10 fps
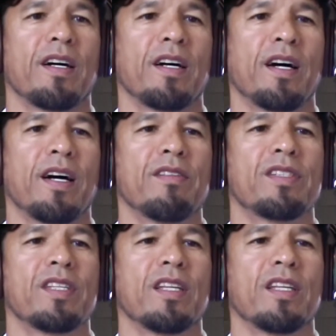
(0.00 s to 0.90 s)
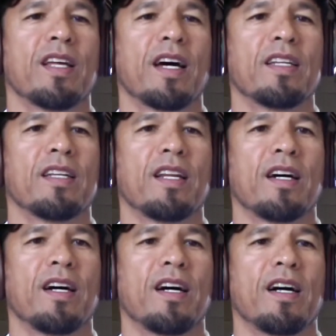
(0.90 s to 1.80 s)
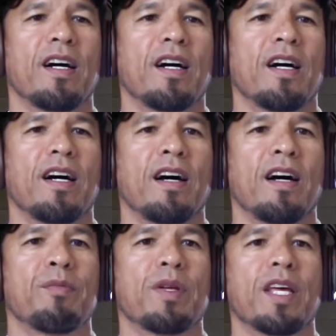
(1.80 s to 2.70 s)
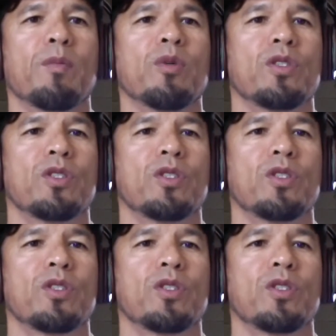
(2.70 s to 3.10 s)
I have seen that I've been able